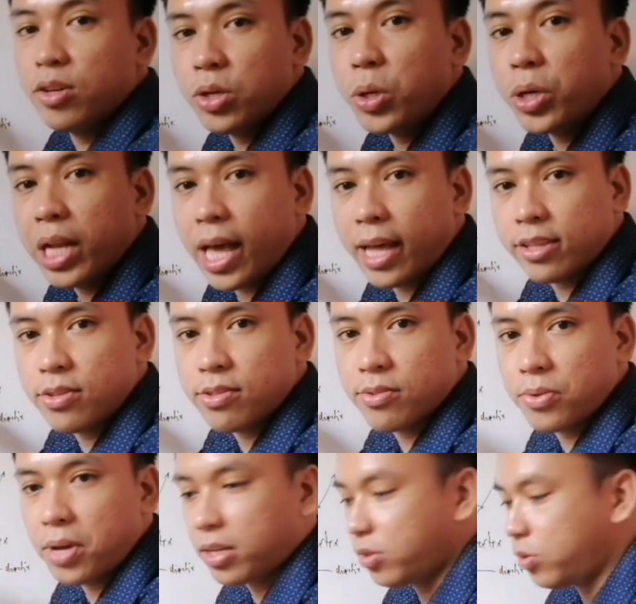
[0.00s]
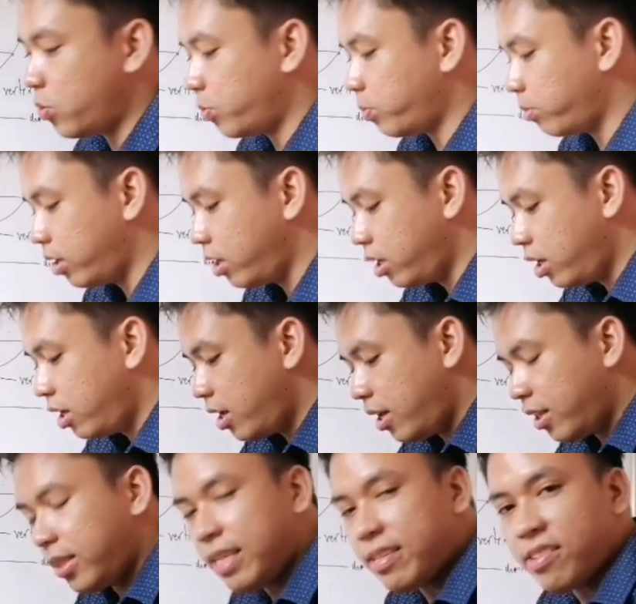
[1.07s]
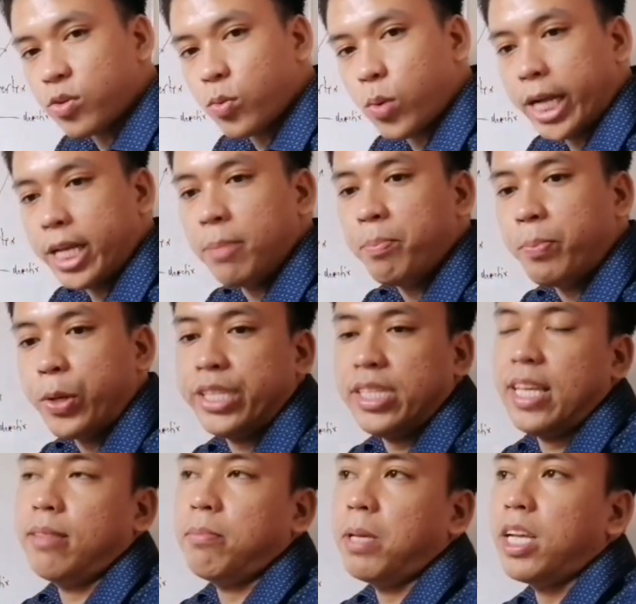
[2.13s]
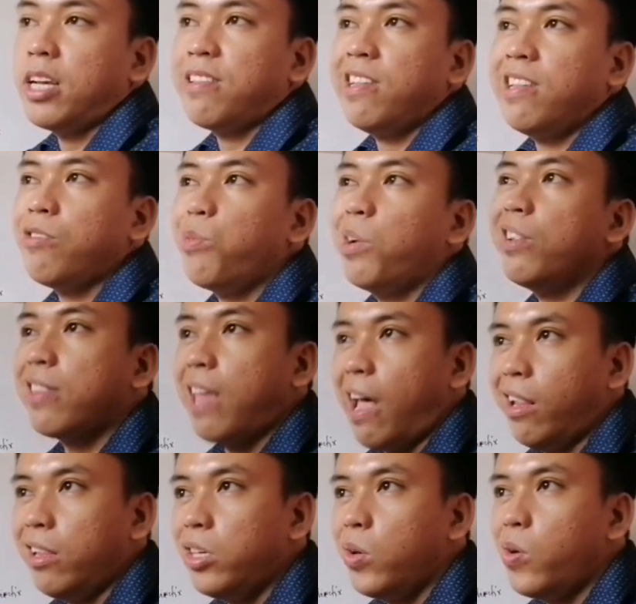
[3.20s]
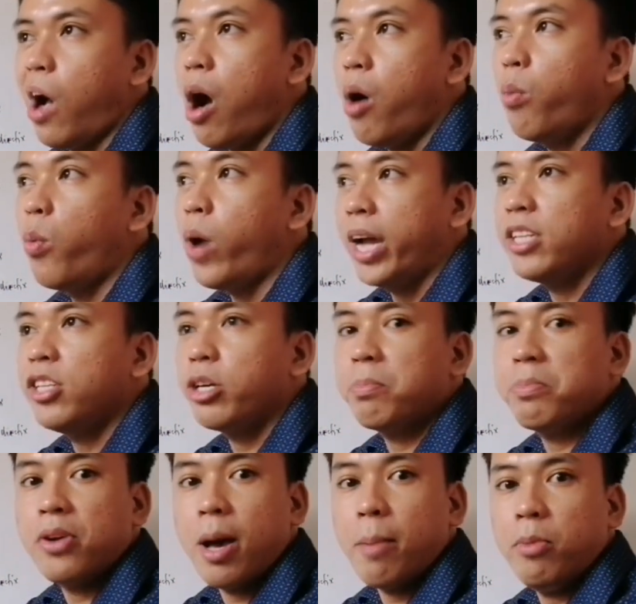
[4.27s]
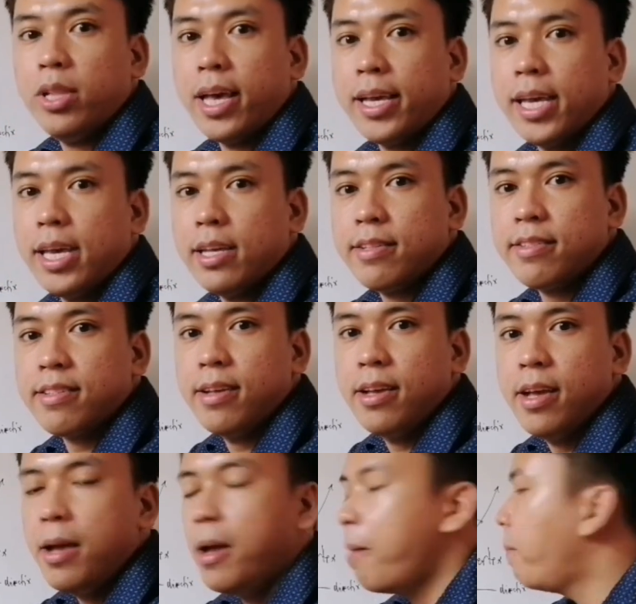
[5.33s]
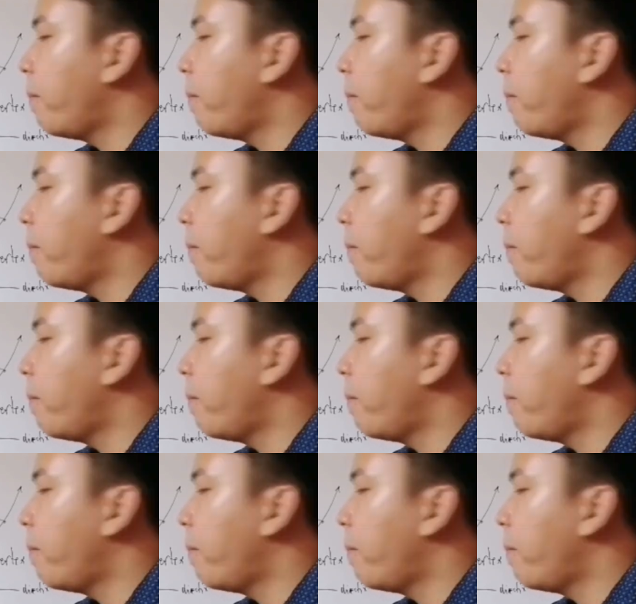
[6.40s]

your latus rectum. This is quite important because this will tell you how wide your parabola is.